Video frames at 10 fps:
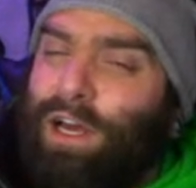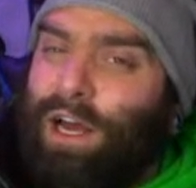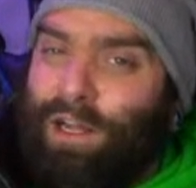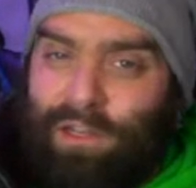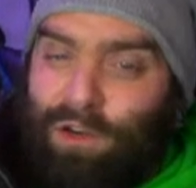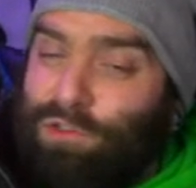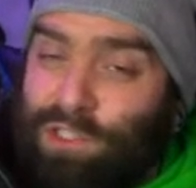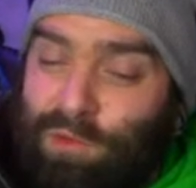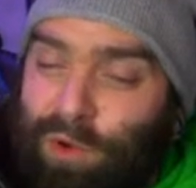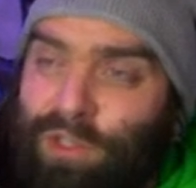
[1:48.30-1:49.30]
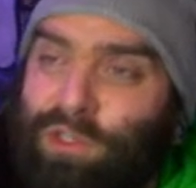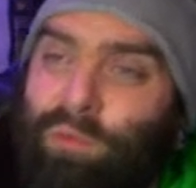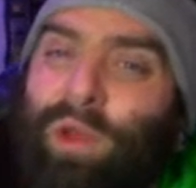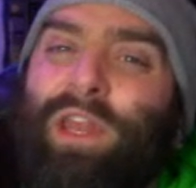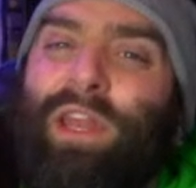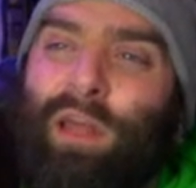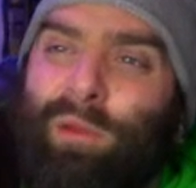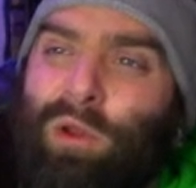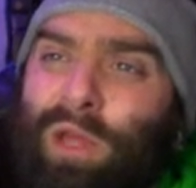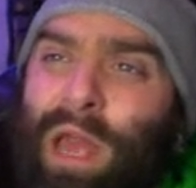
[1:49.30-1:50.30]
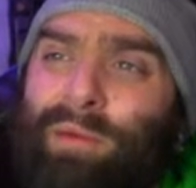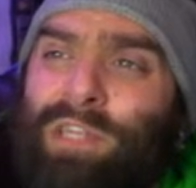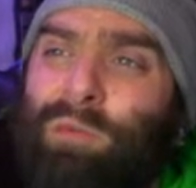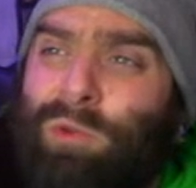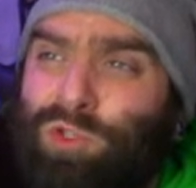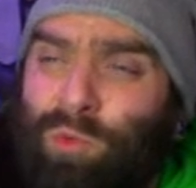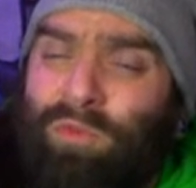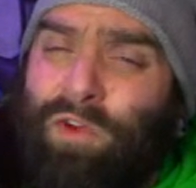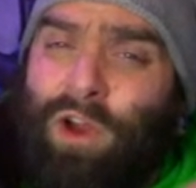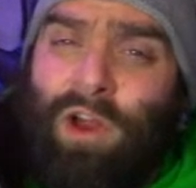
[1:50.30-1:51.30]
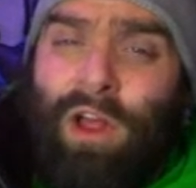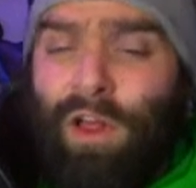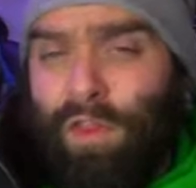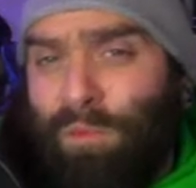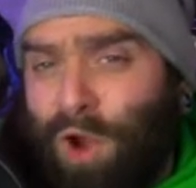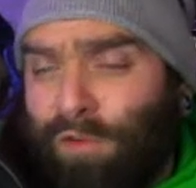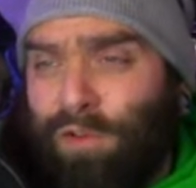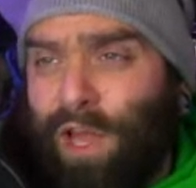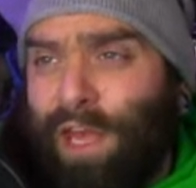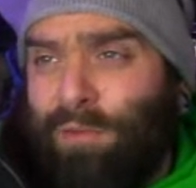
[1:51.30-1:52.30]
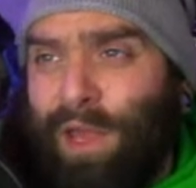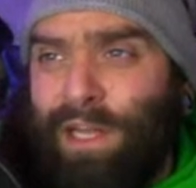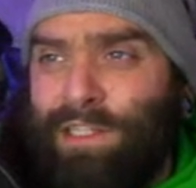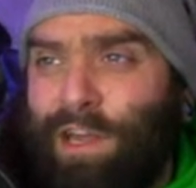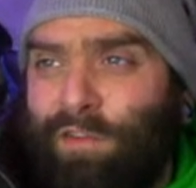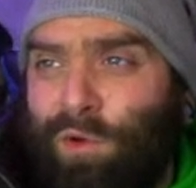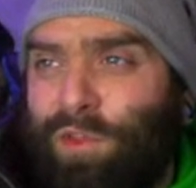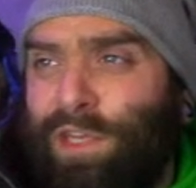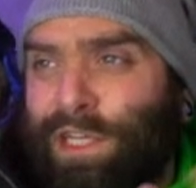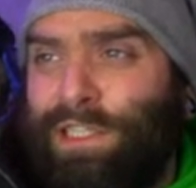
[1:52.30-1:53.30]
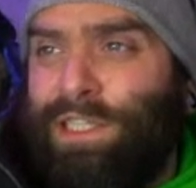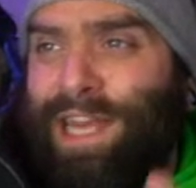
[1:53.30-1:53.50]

You know, just a personal opinion. Let me know in the comments down below what you prefer, the Marvel animated stuff or the DC